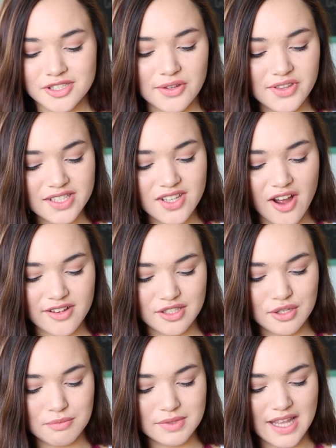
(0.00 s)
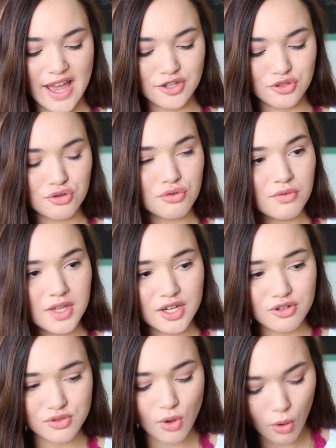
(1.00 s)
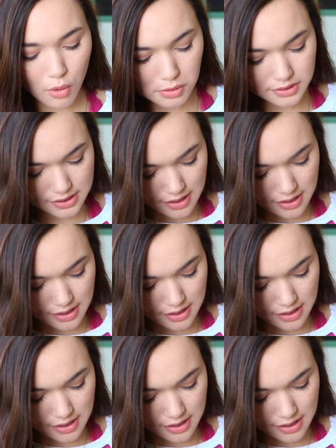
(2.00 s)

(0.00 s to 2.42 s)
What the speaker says: So this costume's like 2 years old,